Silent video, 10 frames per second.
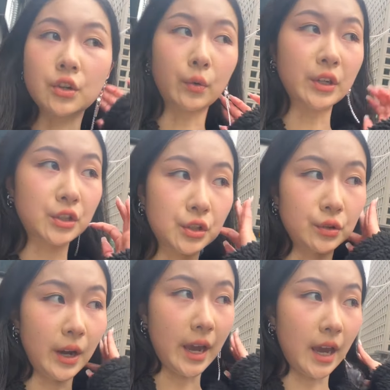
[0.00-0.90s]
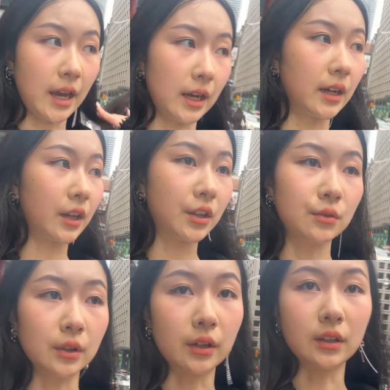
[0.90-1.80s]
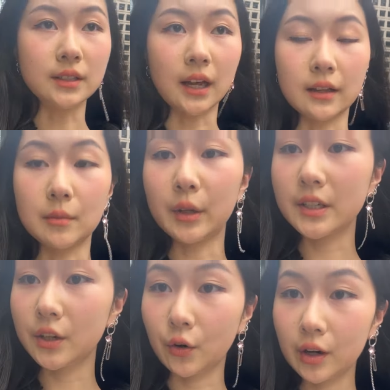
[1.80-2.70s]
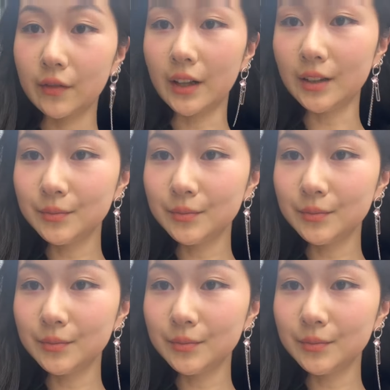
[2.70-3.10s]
going to a cute little Italian place in Yorkville.